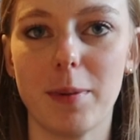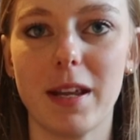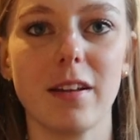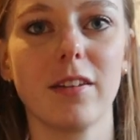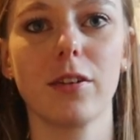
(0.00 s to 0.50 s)

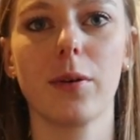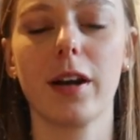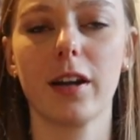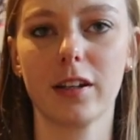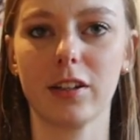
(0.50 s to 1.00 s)
pins so
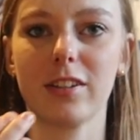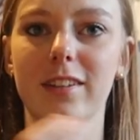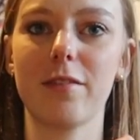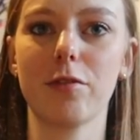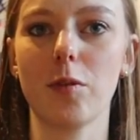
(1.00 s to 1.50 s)
I could
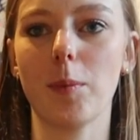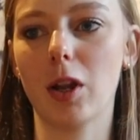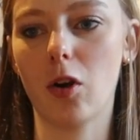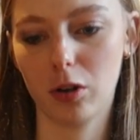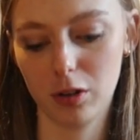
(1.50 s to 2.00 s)
slither them
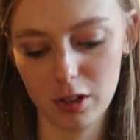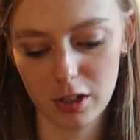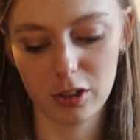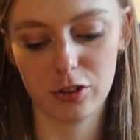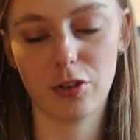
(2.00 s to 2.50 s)
along
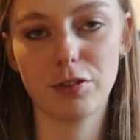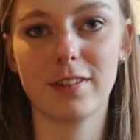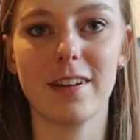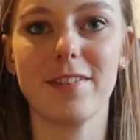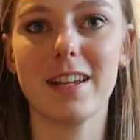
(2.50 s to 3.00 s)
because
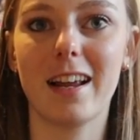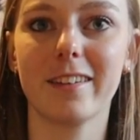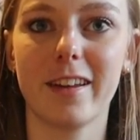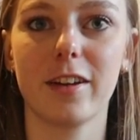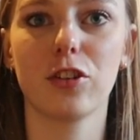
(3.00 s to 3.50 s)
obviously the
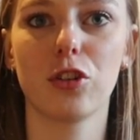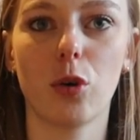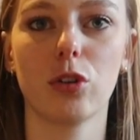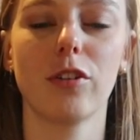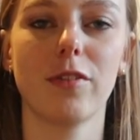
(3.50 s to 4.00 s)
elastic's
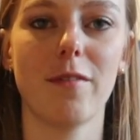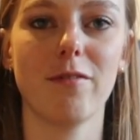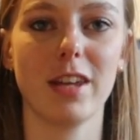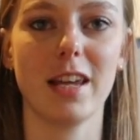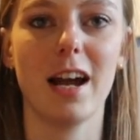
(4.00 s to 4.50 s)
shorter
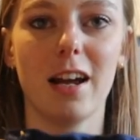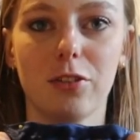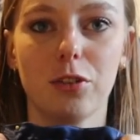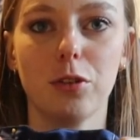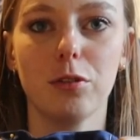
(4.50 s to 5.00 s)
than the
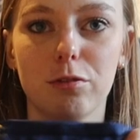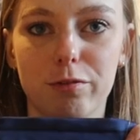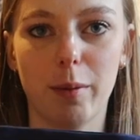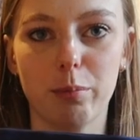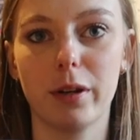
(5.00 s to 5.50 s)
actual
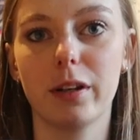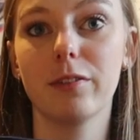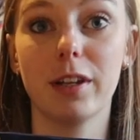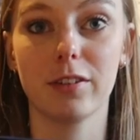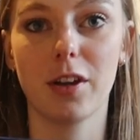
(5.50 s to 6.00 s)
fabric
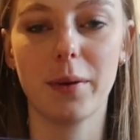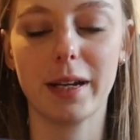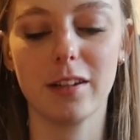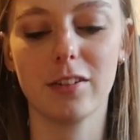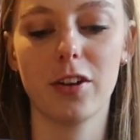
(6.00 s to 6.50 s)
that it's
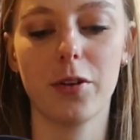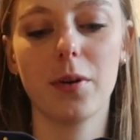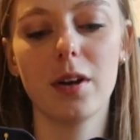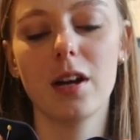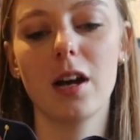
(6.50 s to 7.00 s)
going into.
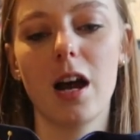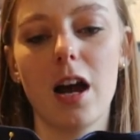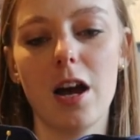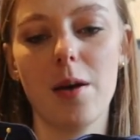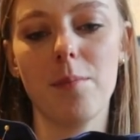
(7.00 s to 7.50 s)

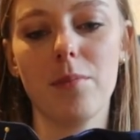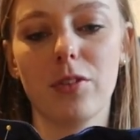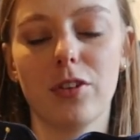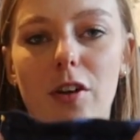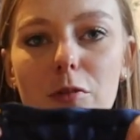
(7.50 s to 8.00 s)
Um,
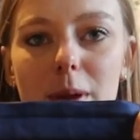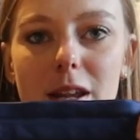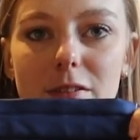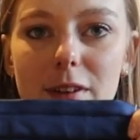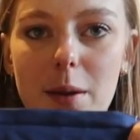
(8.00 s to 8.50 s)
so I've
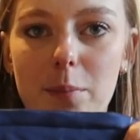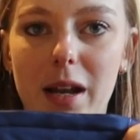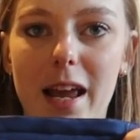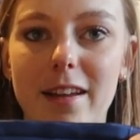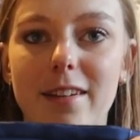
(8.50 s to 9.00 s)
pinned that in
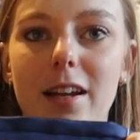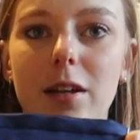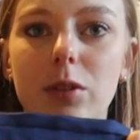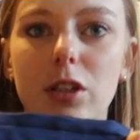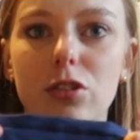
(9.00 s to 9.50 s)
place and
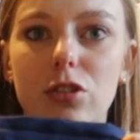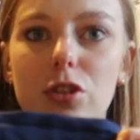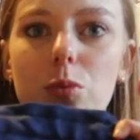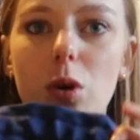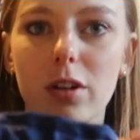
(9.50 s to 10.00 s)
I'm going to
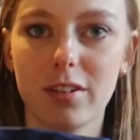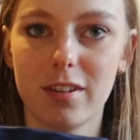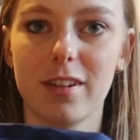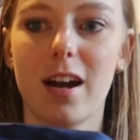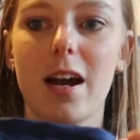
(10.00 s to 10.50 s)
do one at
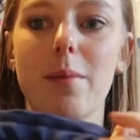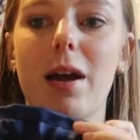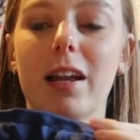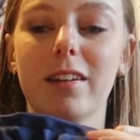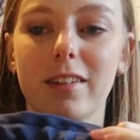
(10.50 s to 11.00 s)
a time
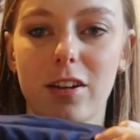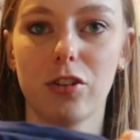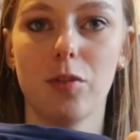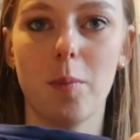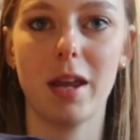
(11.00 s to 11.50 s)
and
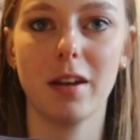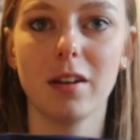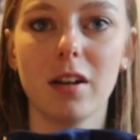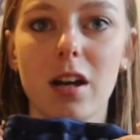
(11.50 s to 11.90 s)
stitch them in